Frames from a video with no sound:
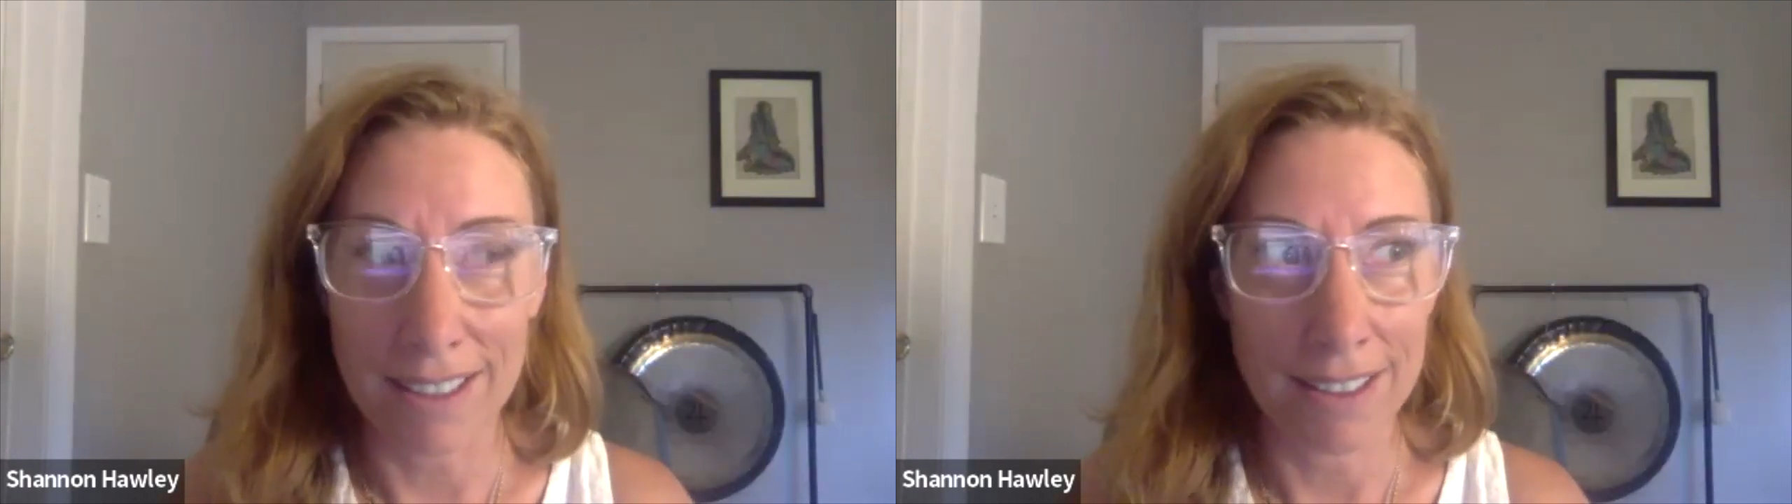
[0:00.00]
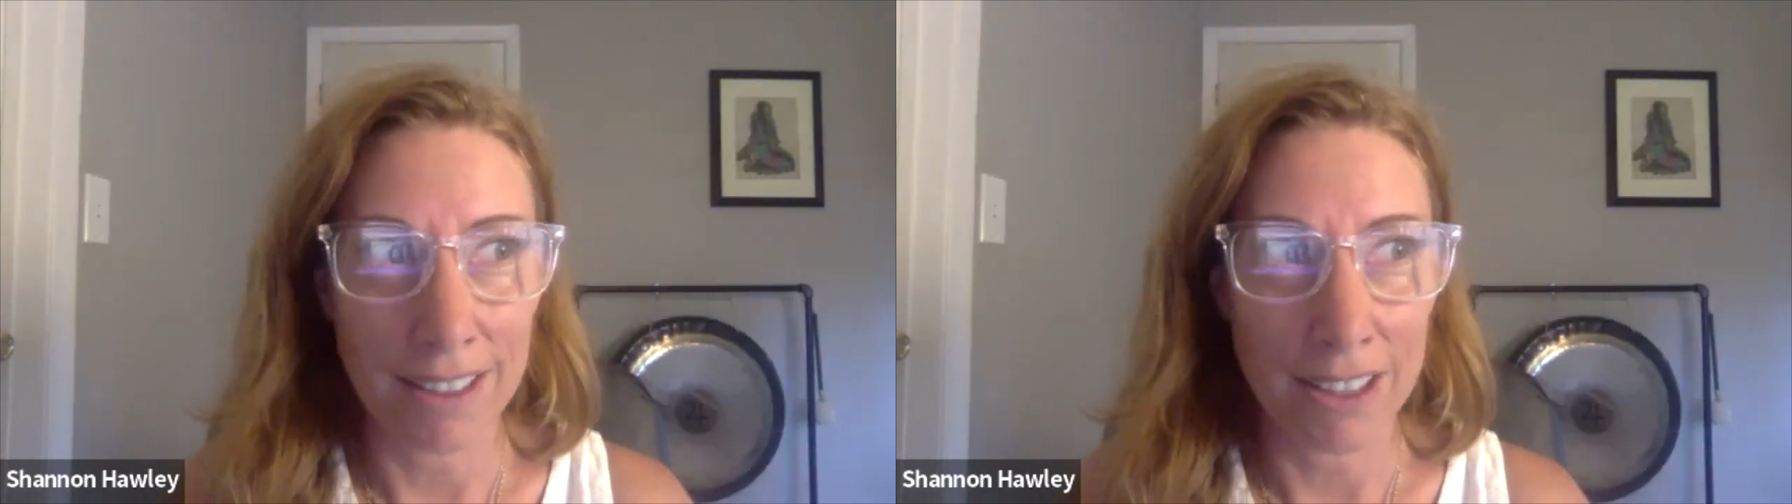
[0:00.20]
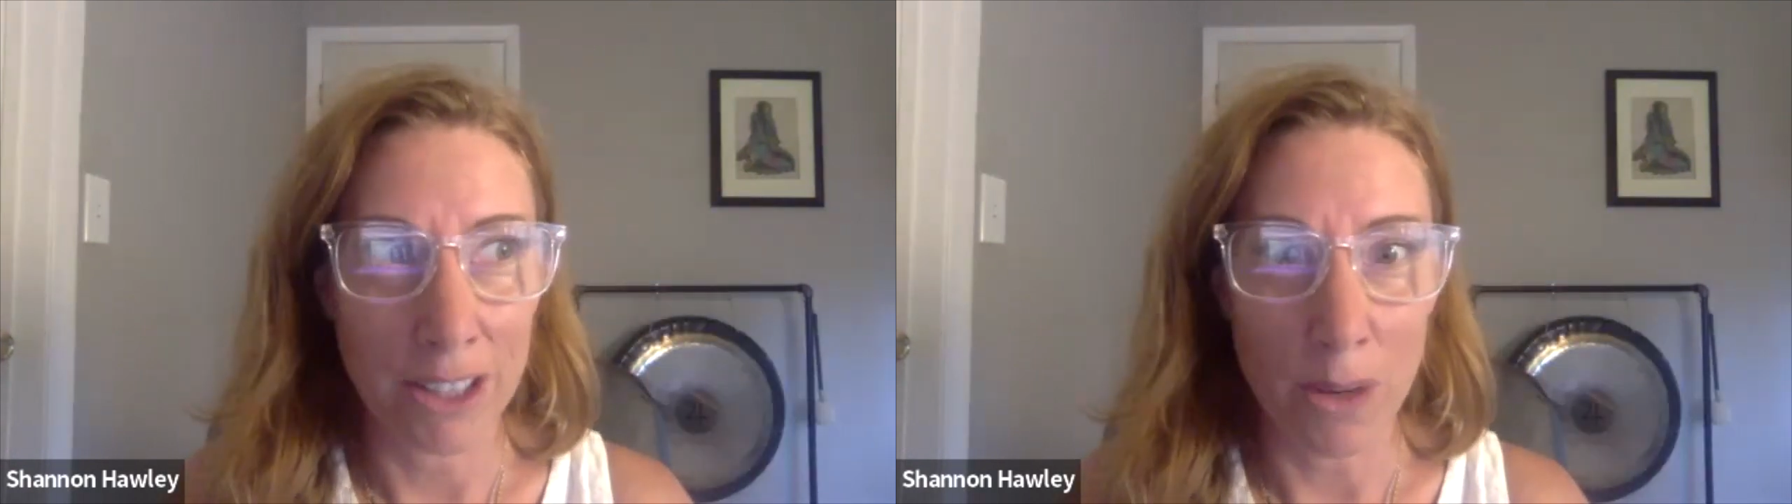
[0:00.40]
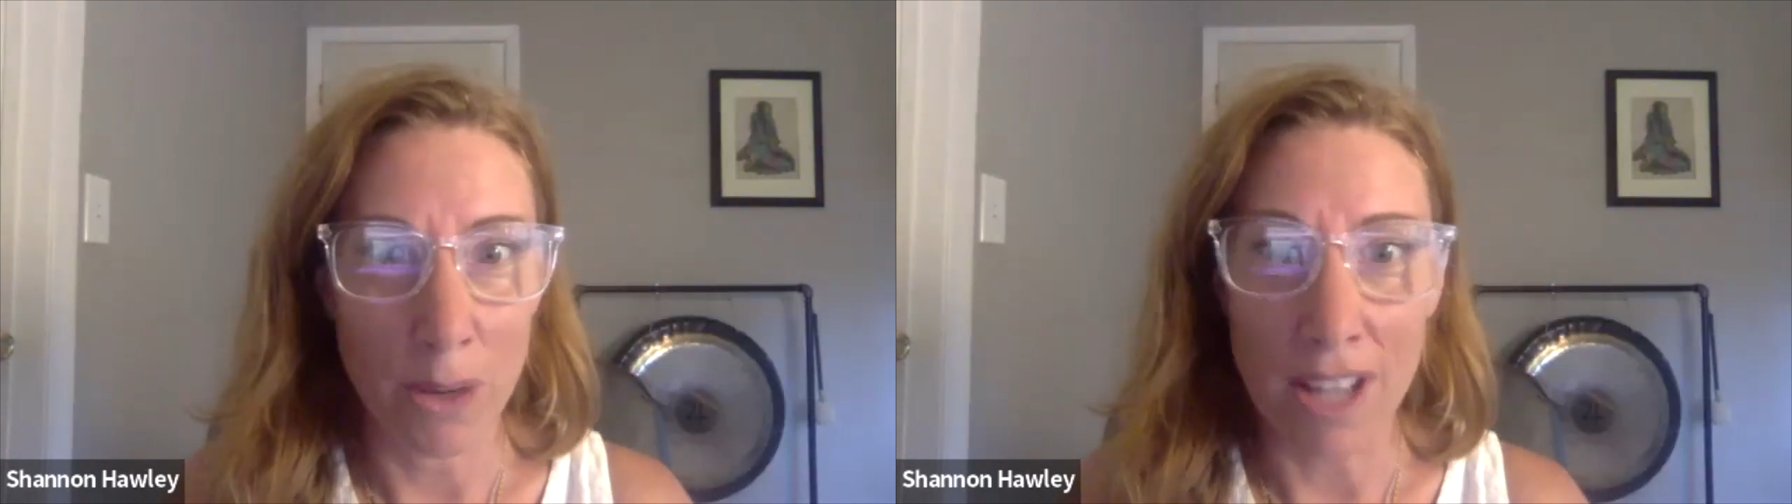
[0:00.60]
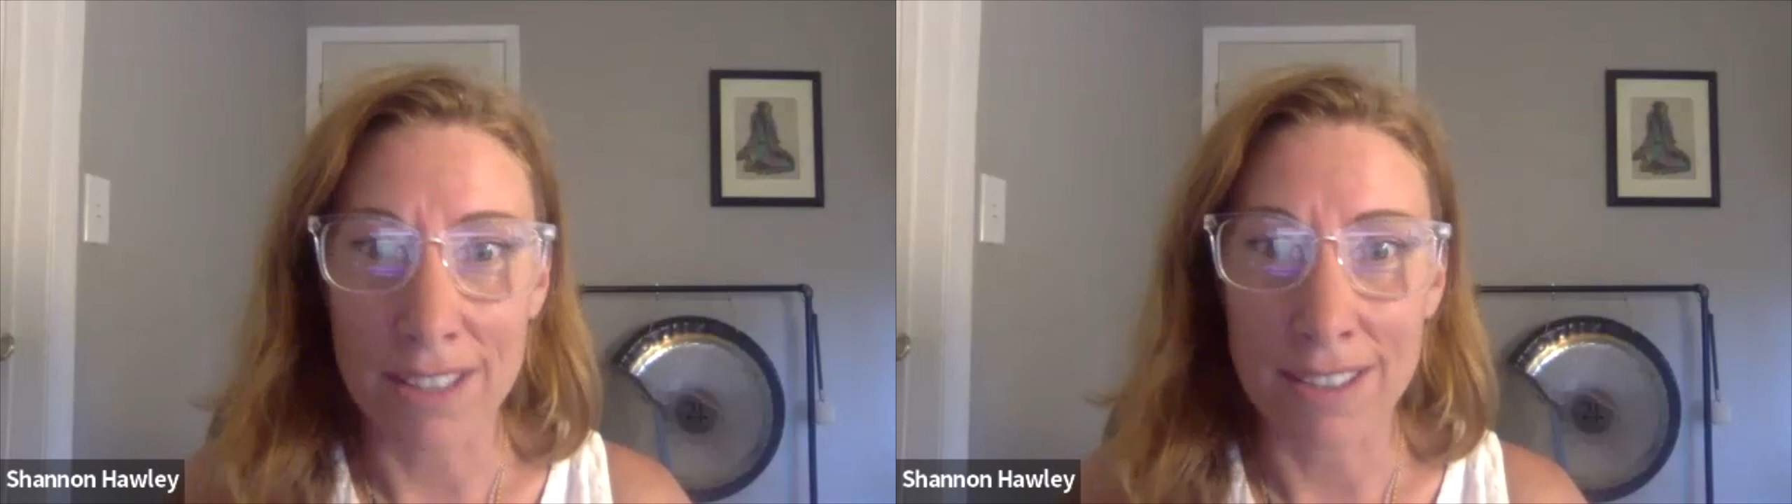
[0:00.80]

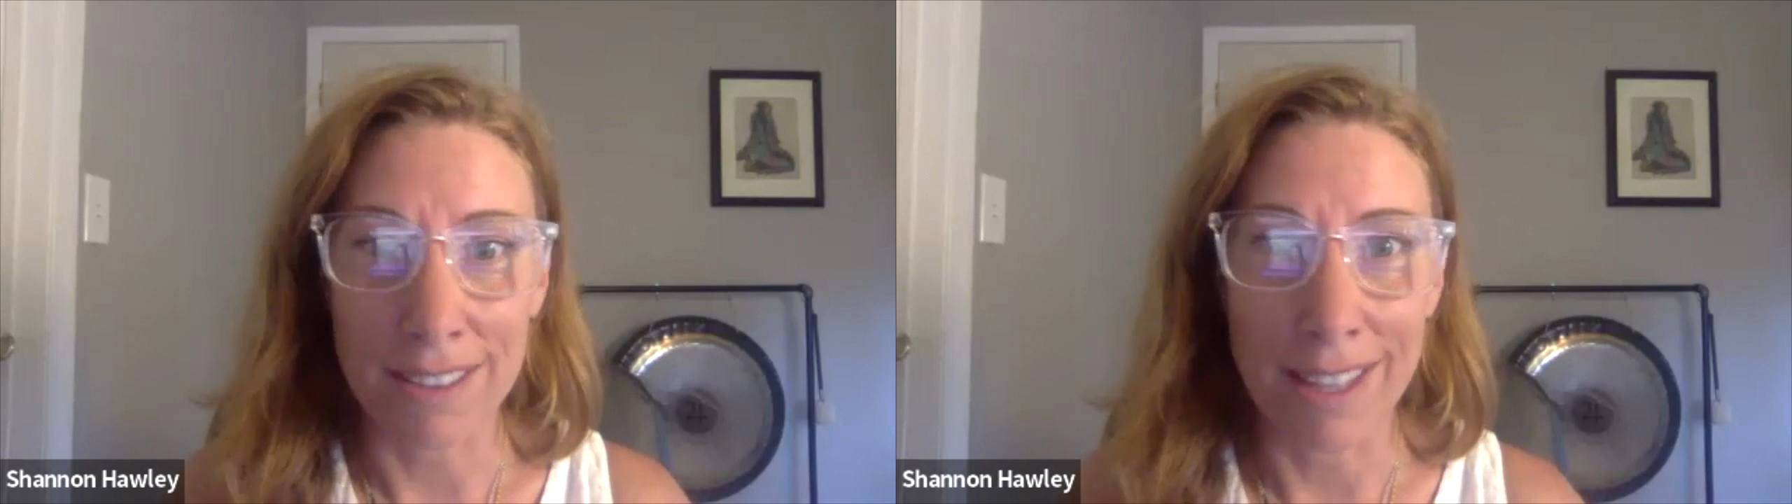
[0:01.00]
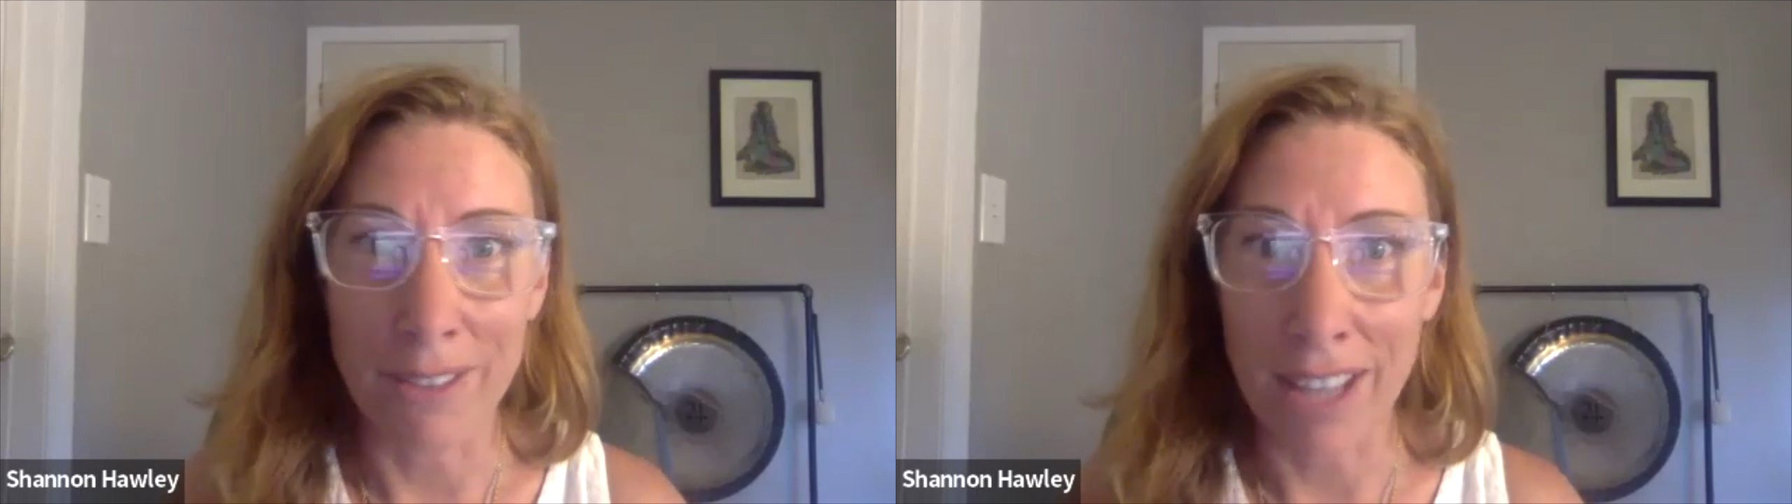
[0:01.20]
us living